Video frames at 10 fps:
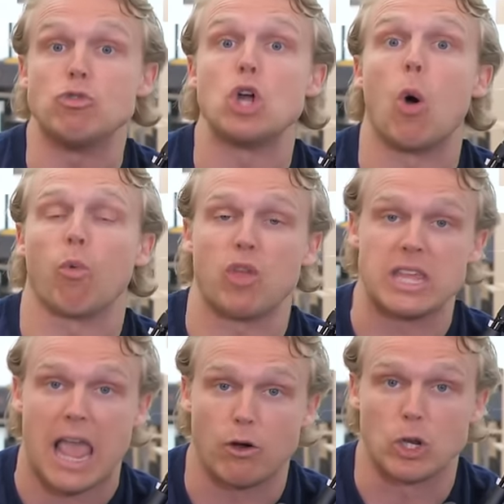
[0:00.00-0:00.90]
don't think
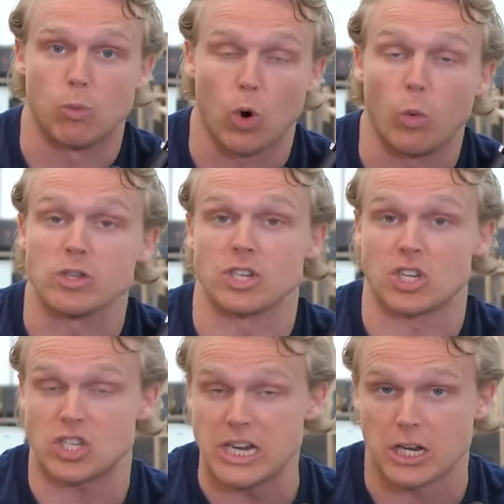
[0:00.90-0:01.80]
Kalen DeBoer will
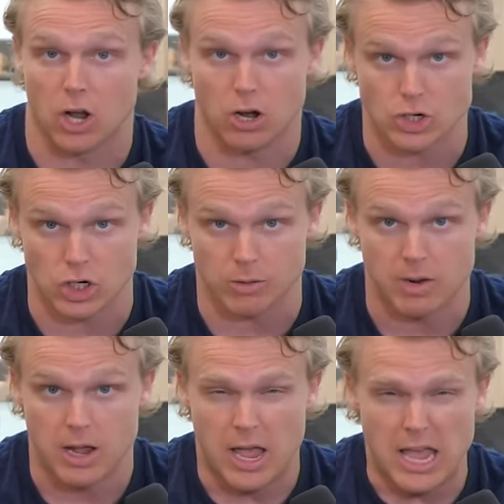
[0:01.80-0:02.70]
succeed long-term,
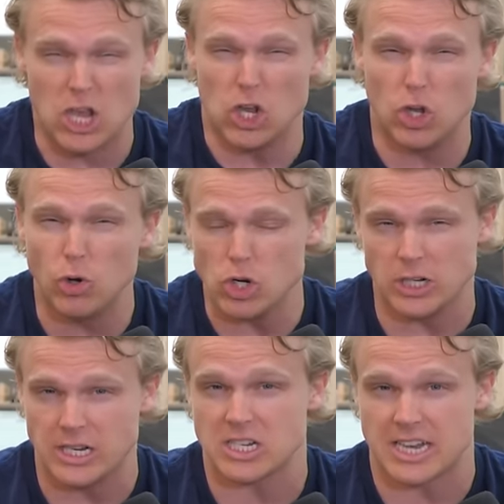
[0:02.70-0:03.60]
it
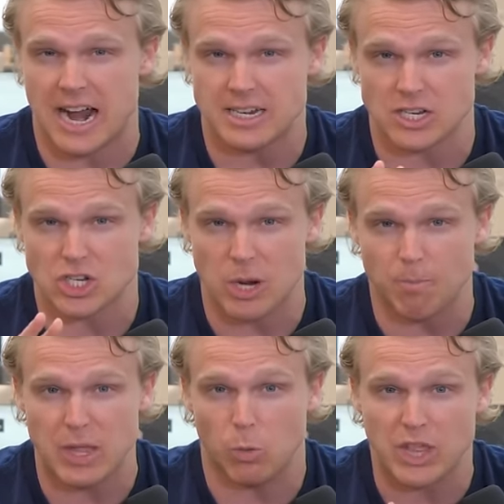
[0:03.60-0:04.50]
usually is tied to
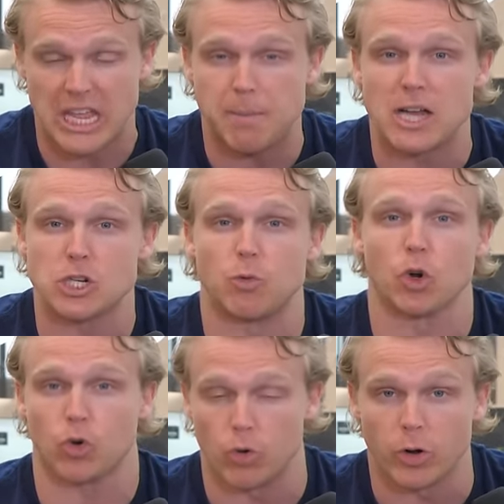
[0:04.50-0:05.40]
something with him as a
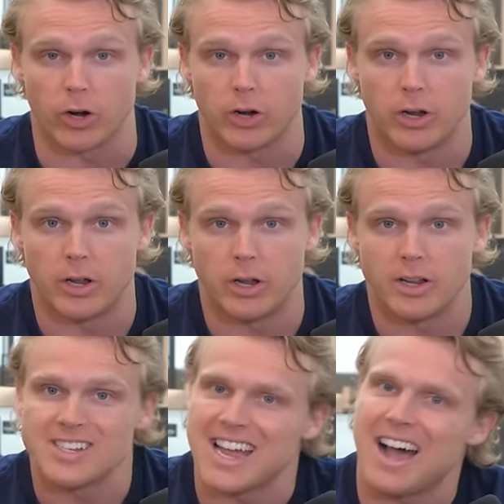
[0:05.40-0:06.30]
recruiter.
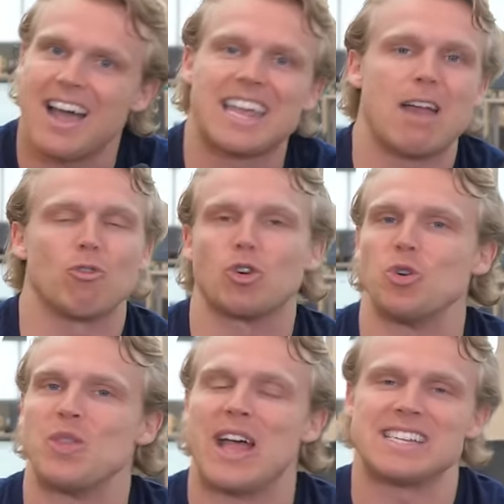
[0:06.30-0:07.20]
Say, ah, I can't recruit
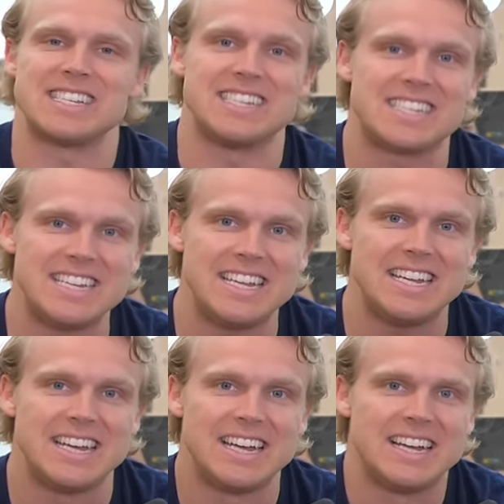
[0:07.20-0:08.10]
in the S E
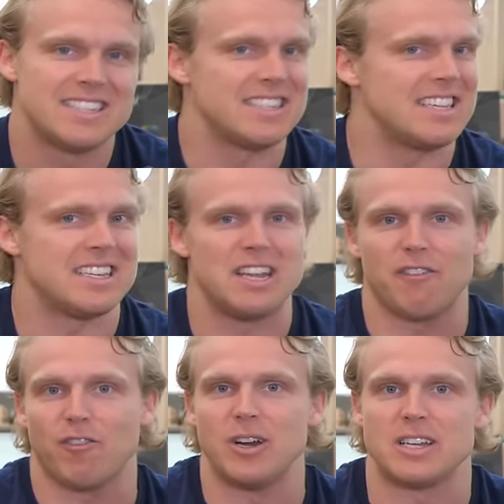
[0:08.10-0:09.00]
C. This is a
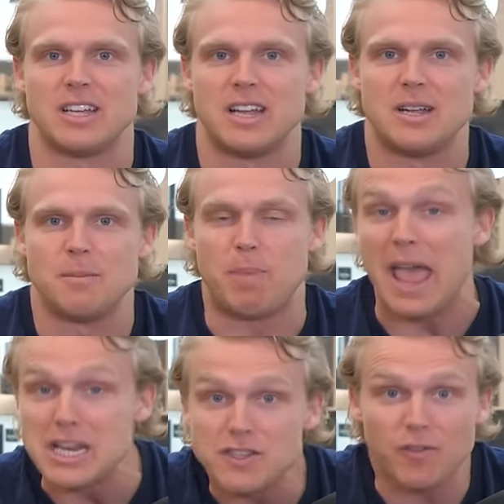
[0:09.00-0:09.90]
different
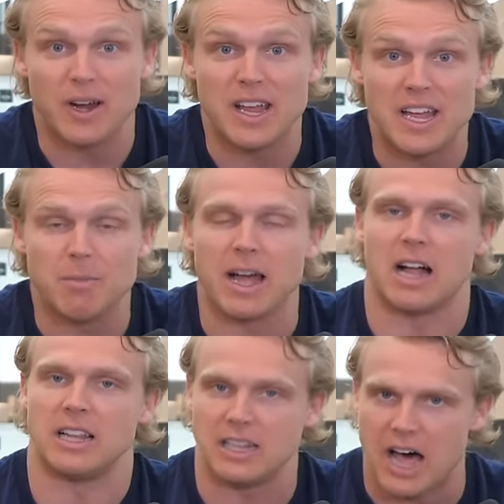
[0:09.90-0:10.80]
pace for him, like a, a
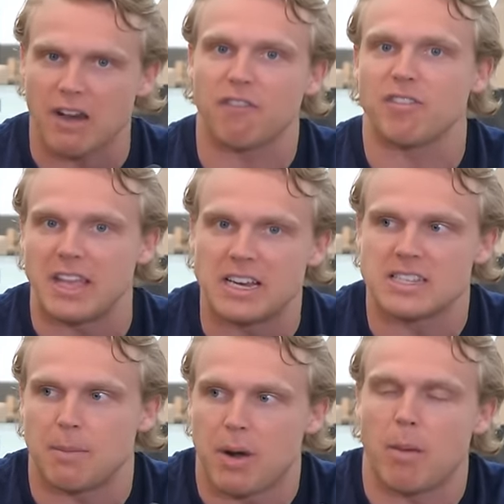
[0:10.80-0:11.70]
lot of things
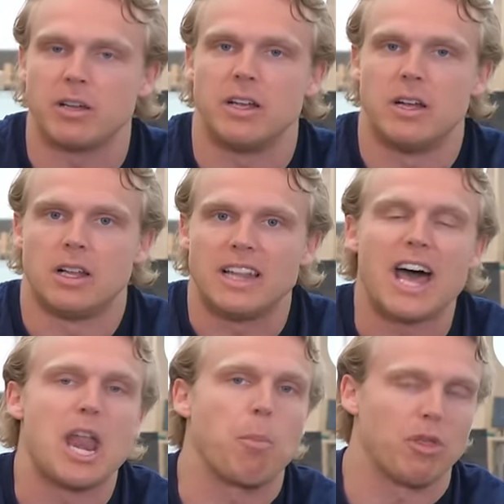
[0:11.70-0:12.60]
that probably
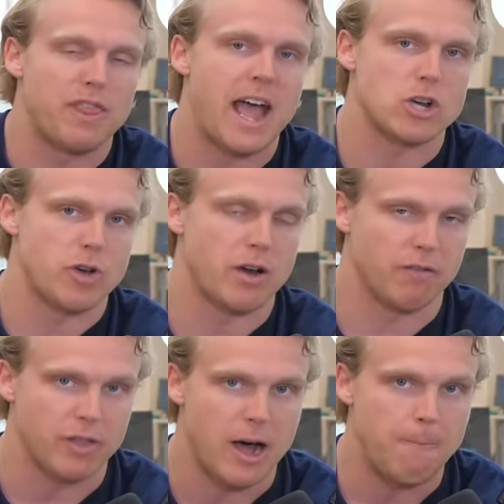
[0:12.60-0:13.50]
lined up with that train of
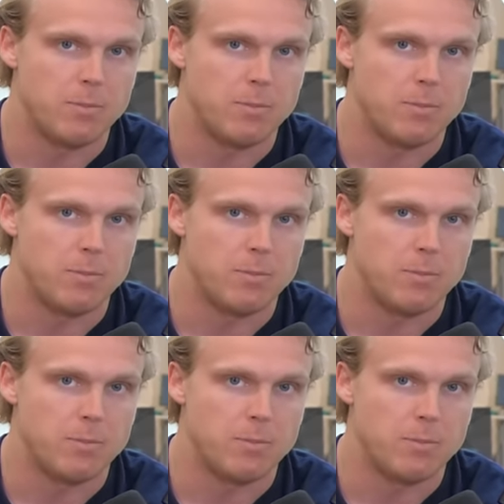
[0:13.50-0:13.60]
thought.